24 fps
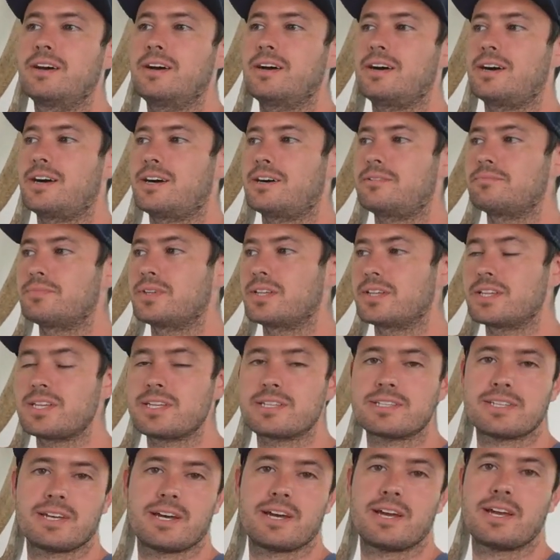the
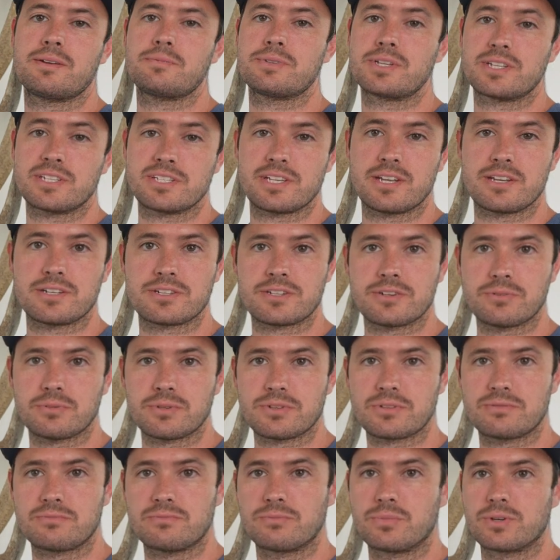lead times, etc.
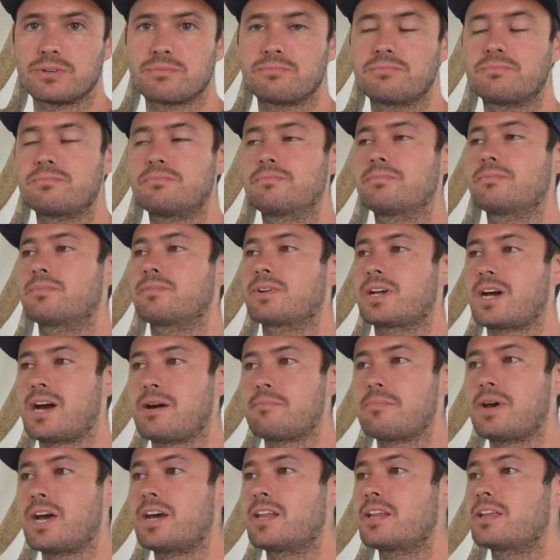Which we're
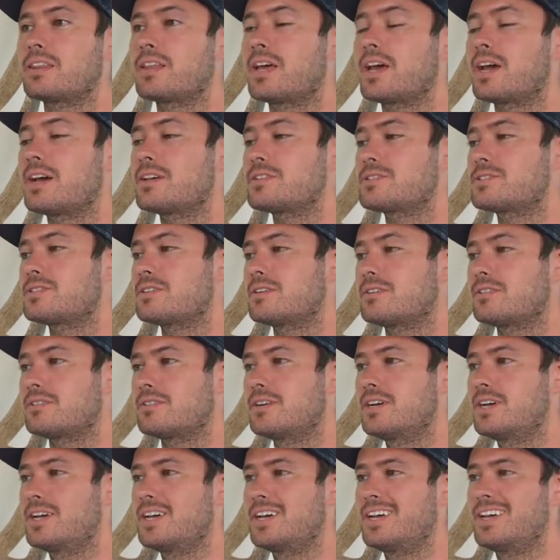combating that.
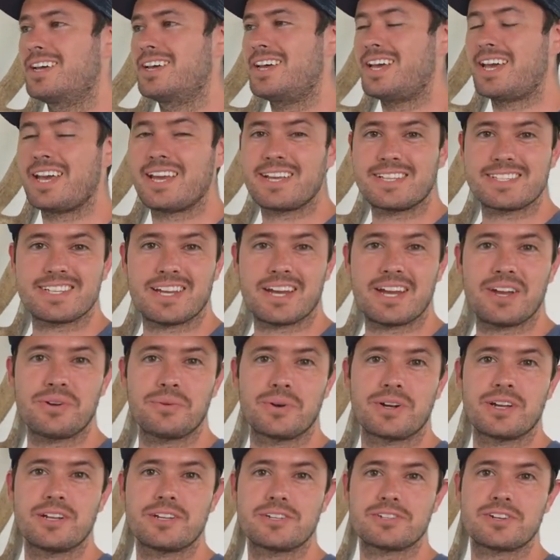So hang tight.
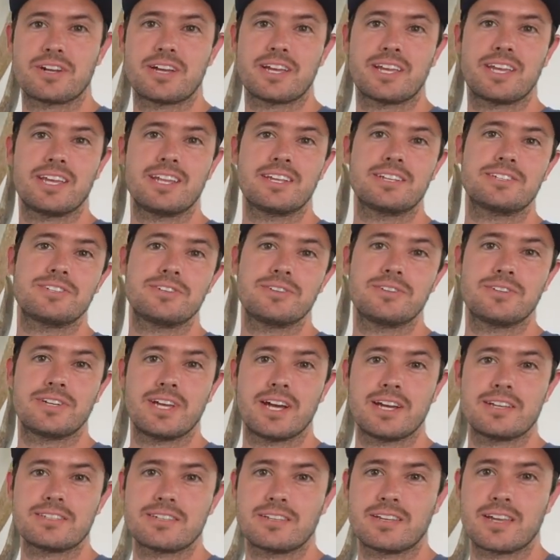We're gonna try and get it to you
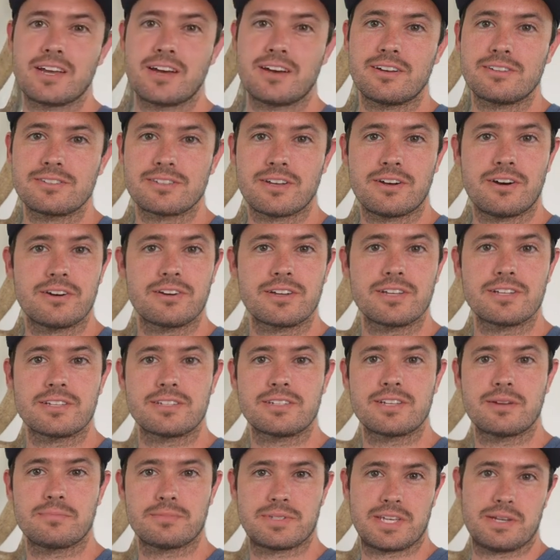guys and gals
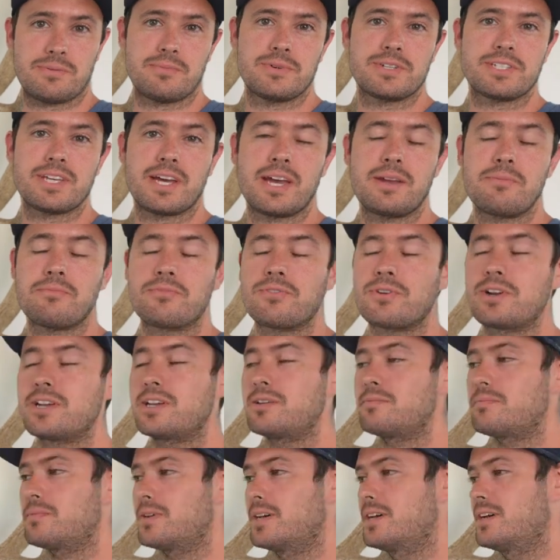August, September
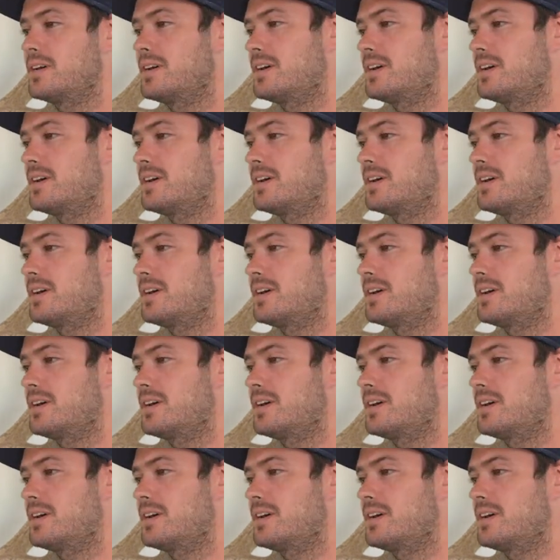timeframe.